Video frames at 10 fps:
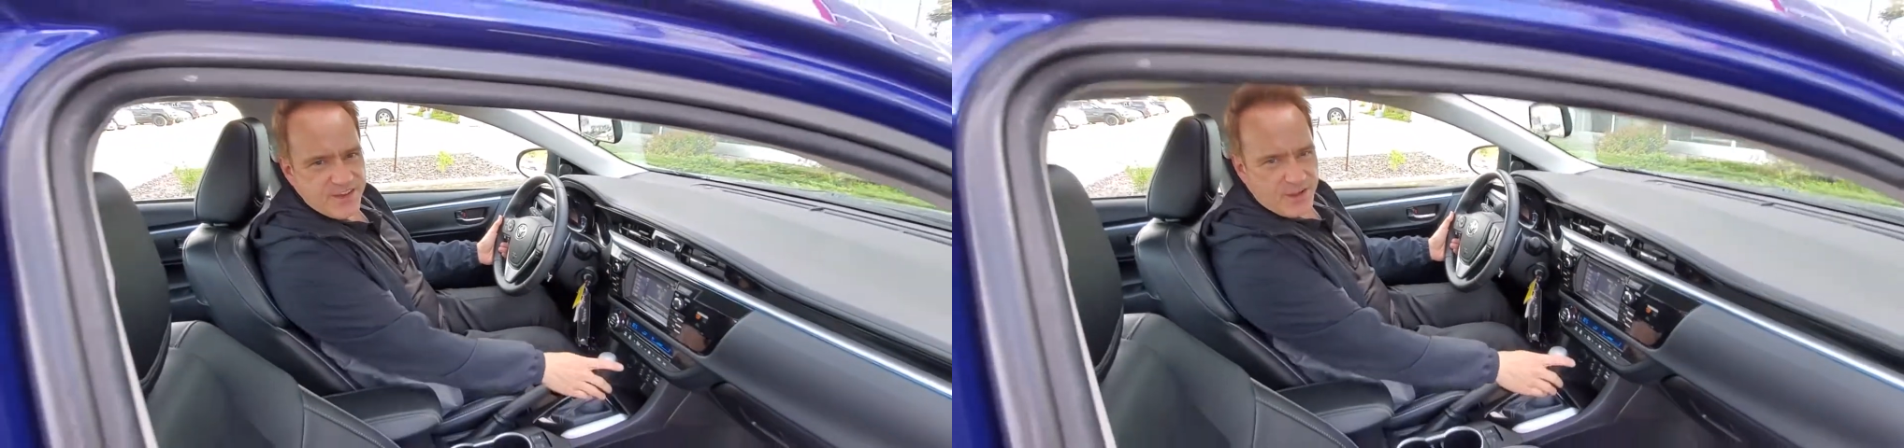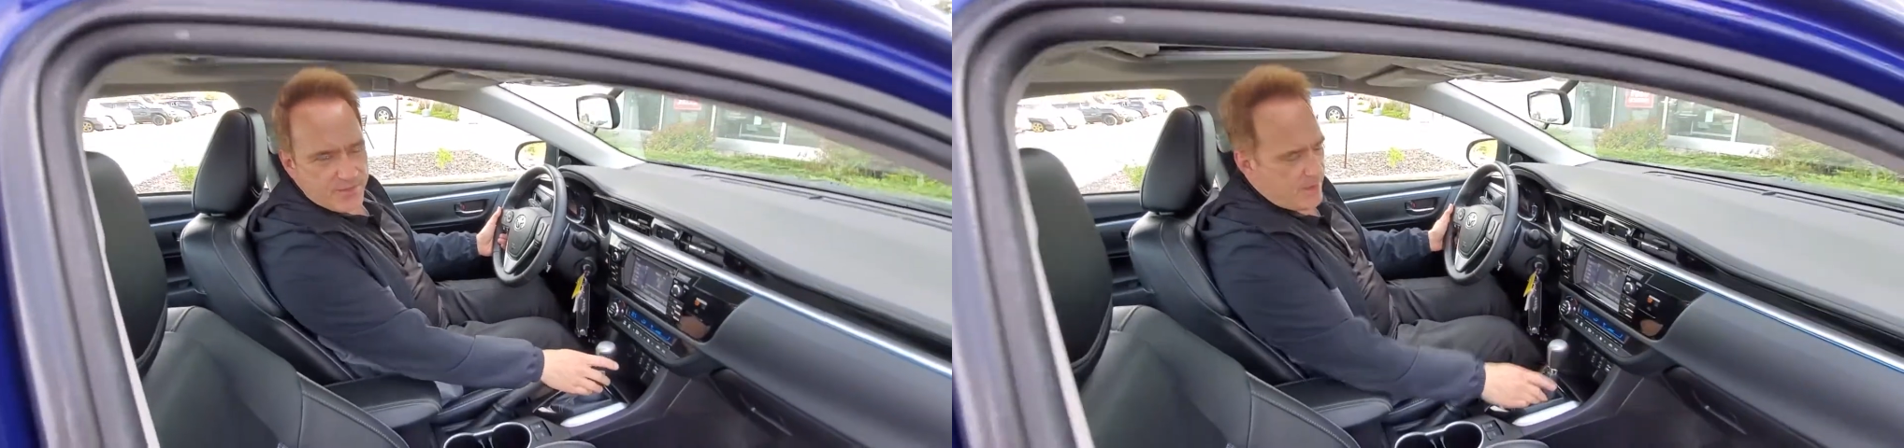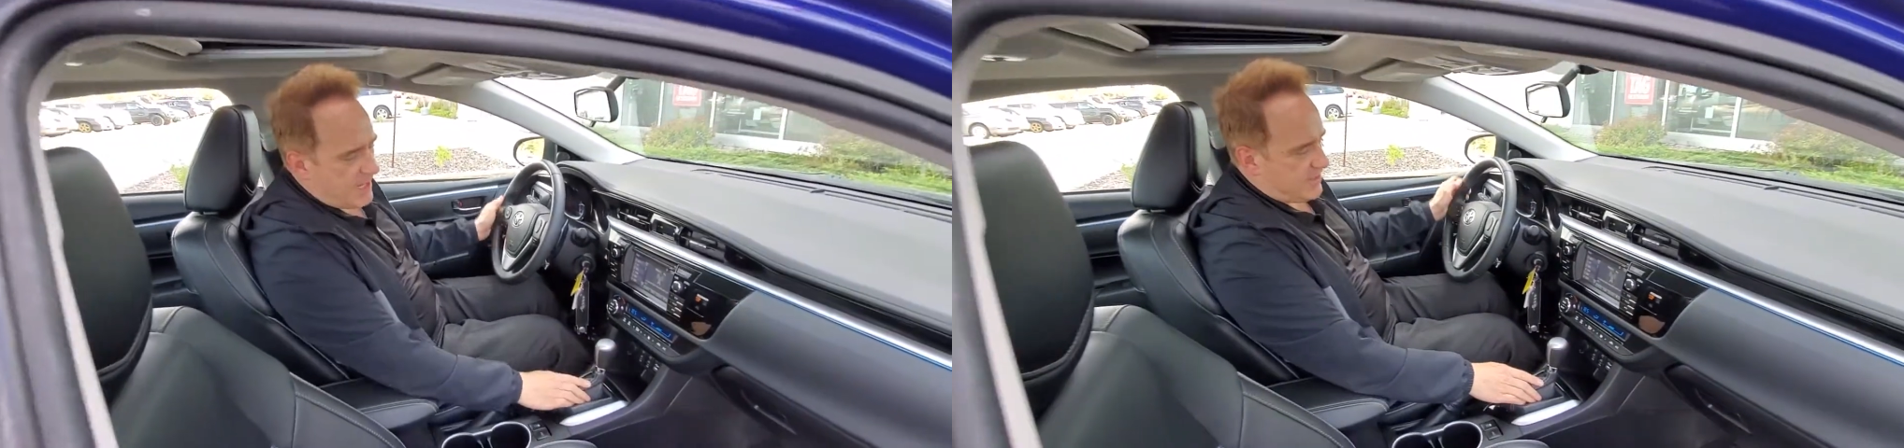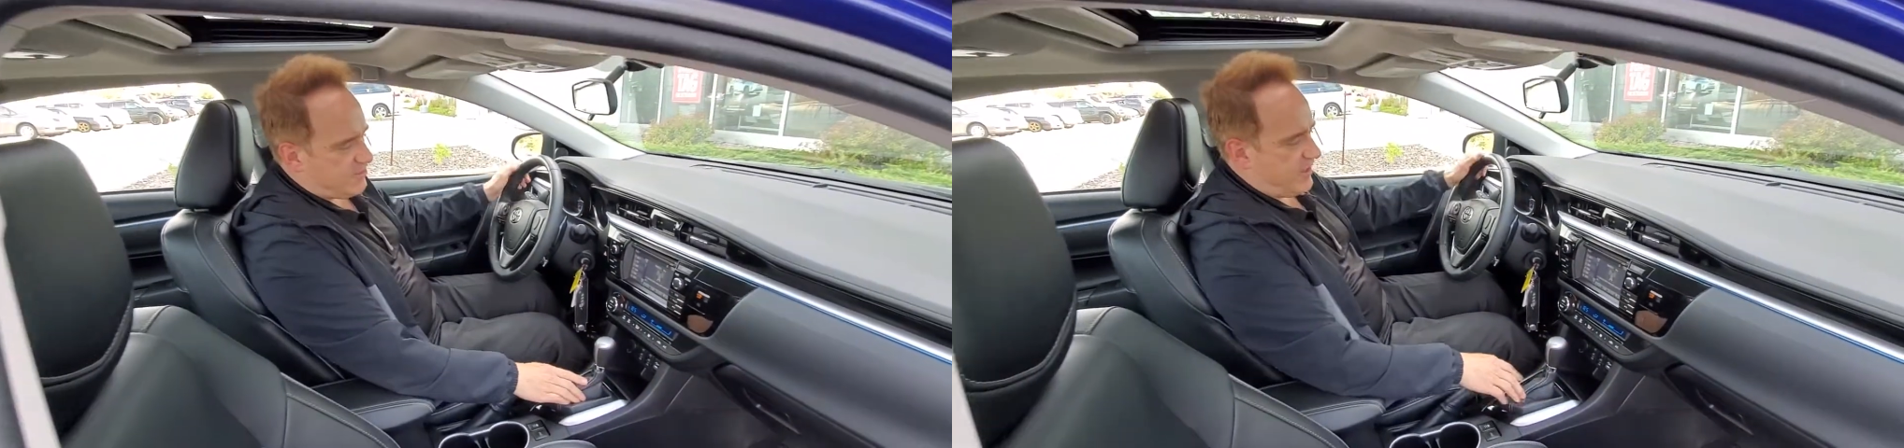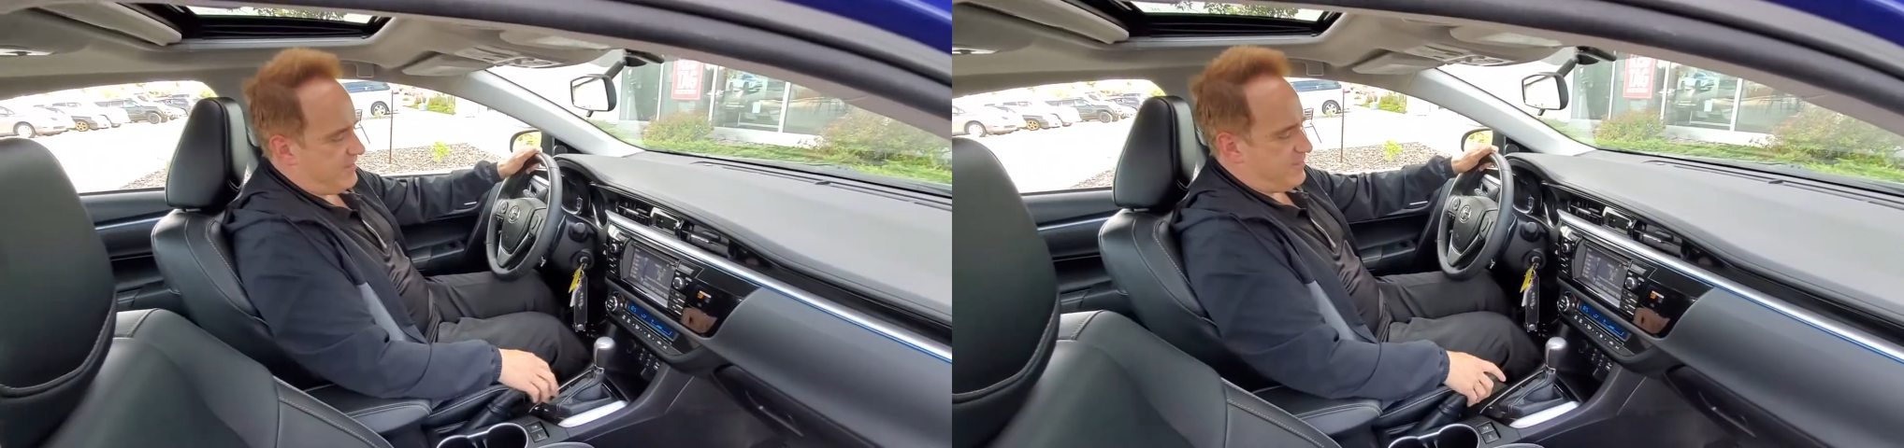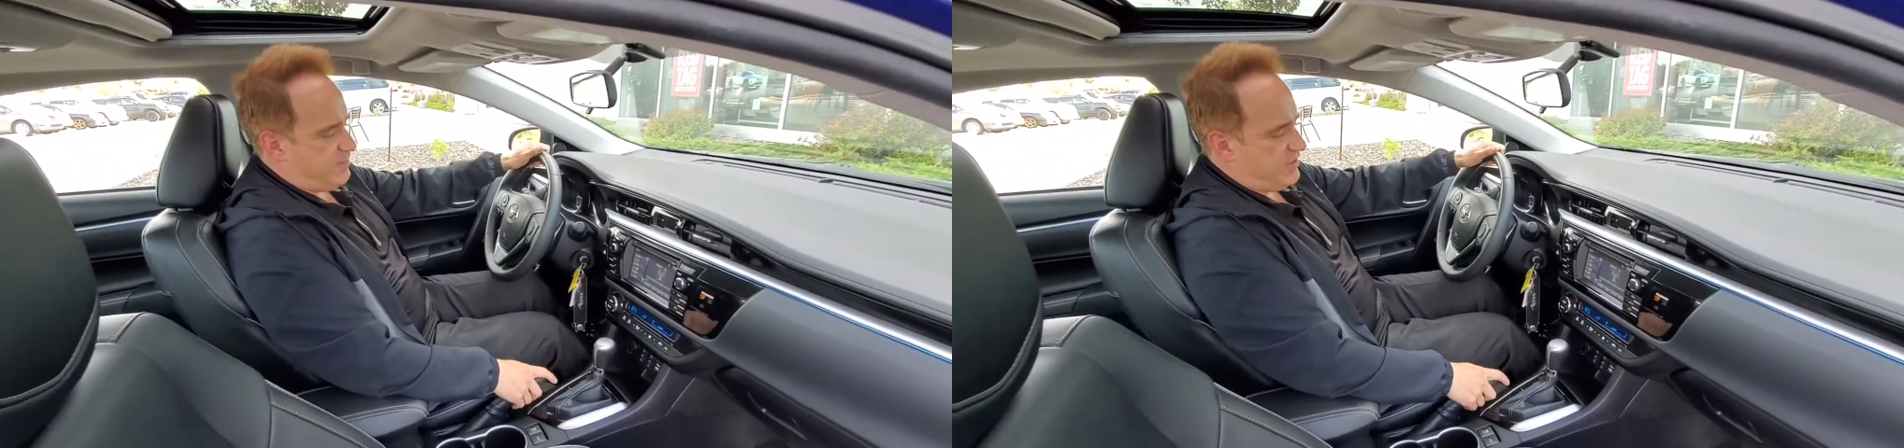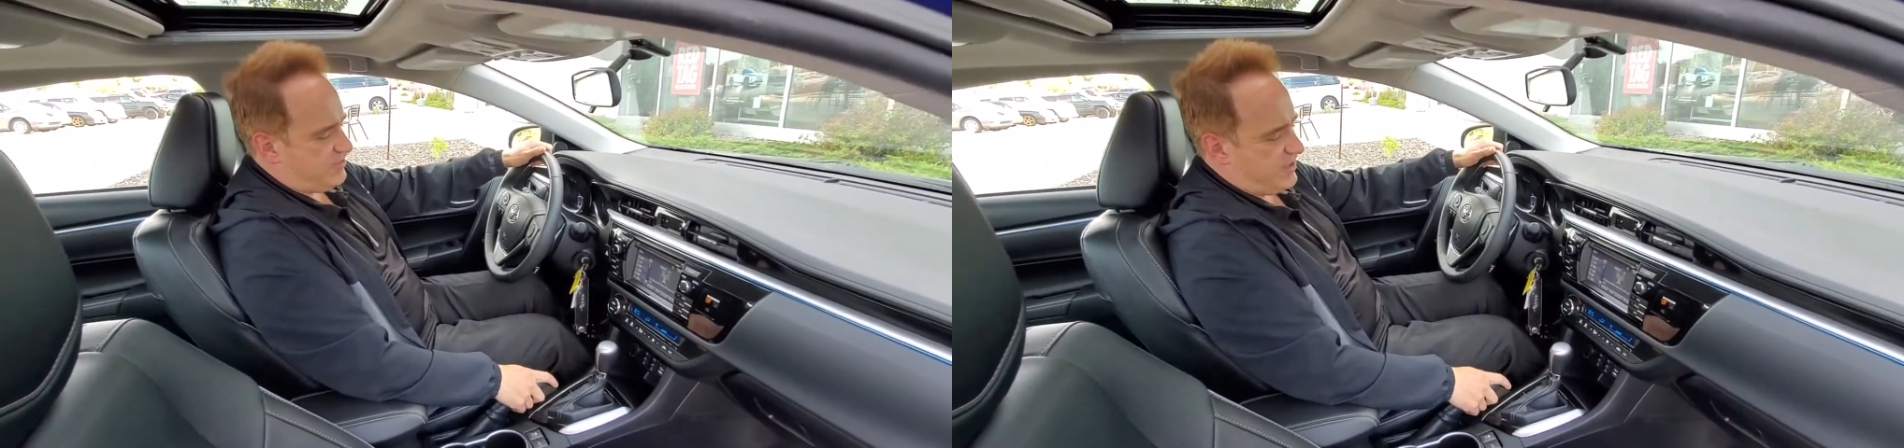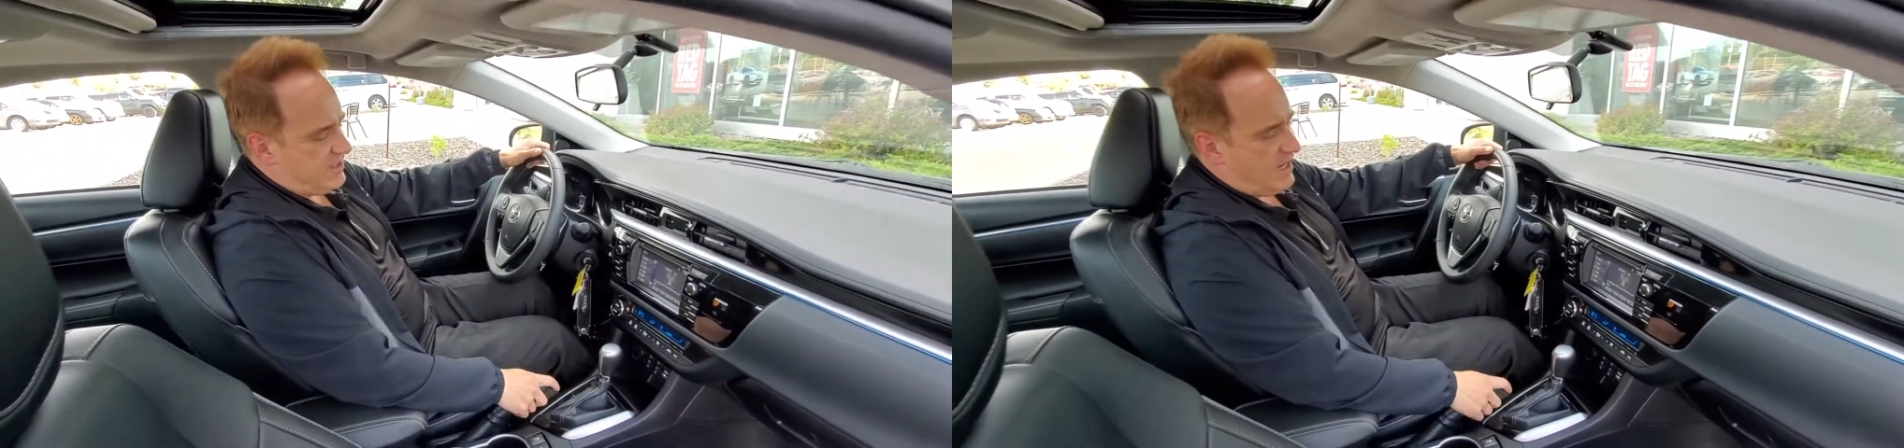automatic
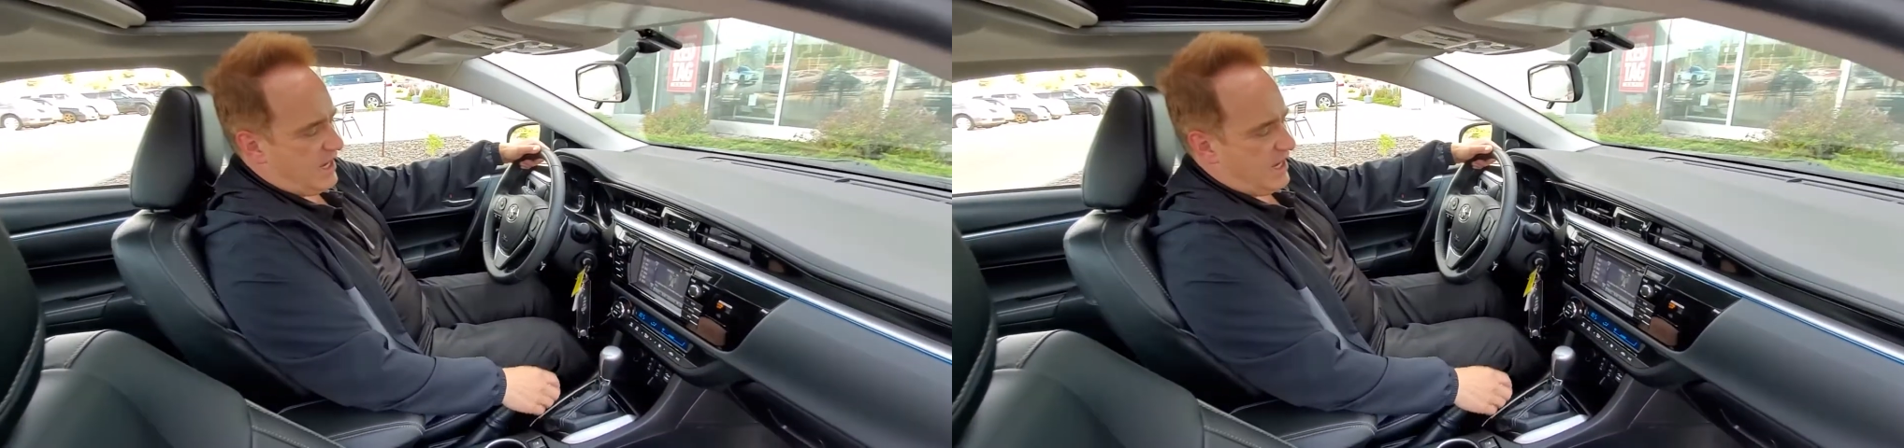transmission.